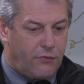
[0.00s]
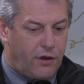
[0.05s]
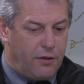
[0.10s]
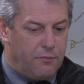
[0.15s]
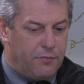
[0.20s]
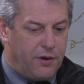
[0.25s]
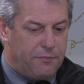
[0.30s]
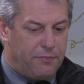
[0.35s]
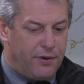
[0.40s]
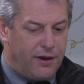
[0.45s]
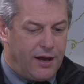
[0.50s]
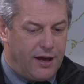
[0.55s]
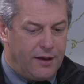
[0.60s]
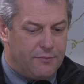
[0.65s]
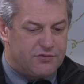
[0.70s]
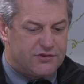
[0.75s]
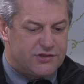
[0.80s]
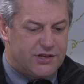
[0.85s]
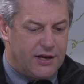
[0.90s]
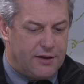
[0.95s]
But
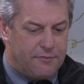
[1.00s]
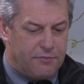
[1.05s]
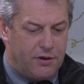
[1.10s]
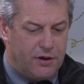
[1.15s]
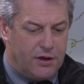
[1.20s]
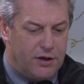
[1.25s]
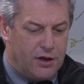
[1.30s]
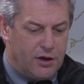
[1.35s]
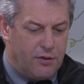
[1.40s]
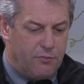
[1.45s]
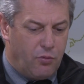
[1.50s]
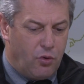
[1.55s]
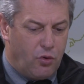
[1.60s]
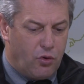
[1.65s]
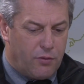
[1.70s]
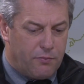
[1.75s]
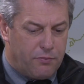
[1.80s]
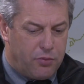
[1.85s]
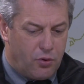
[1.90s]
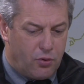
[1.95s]
perhaps
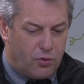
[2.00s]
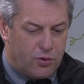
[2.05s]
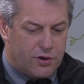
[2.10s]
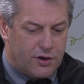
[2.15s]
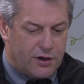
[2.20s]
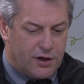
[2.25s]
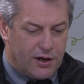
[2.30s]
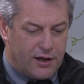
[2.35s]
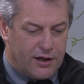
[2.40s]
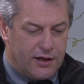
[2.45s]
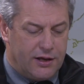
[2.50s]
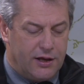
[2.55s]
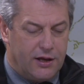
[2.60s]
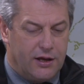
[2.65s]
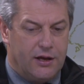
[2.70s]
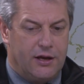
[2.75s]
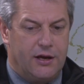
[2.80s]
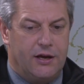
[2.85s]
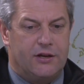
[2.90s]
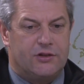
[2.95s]
more importantly,
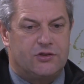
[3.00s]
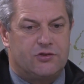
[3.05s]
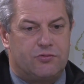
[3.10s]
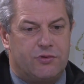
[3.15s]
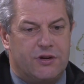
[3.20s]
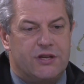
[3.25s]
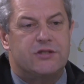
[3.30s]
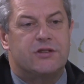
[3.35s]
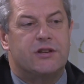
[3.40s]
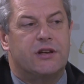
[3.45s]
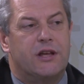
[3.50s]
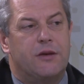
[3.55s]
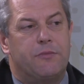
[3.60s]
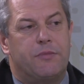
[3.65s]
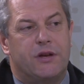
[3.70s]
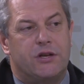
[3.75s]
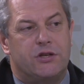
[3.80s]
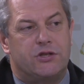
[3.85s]
it's recently been